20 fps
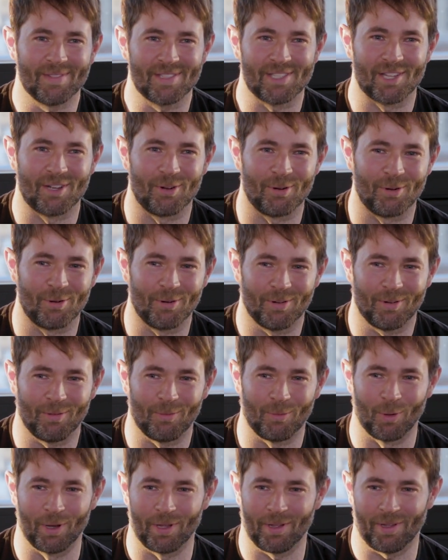So
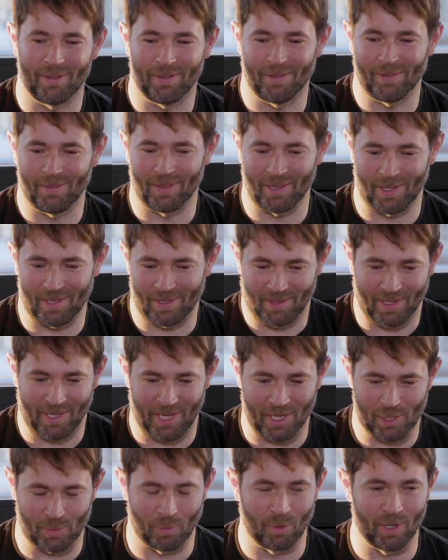what the
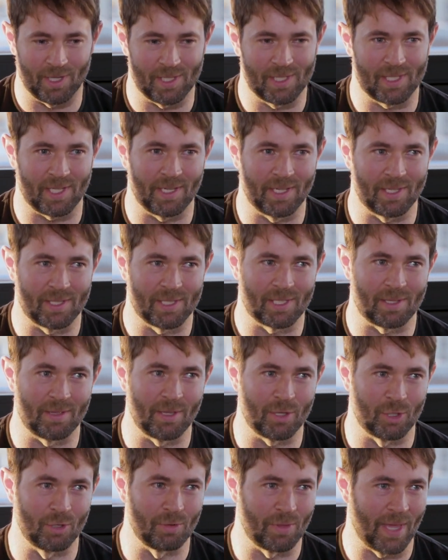case was, it's
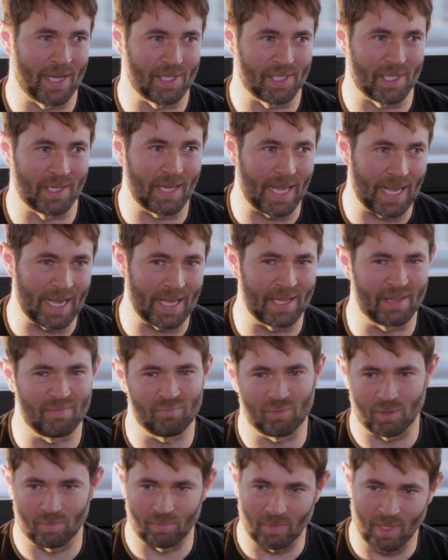the 2008,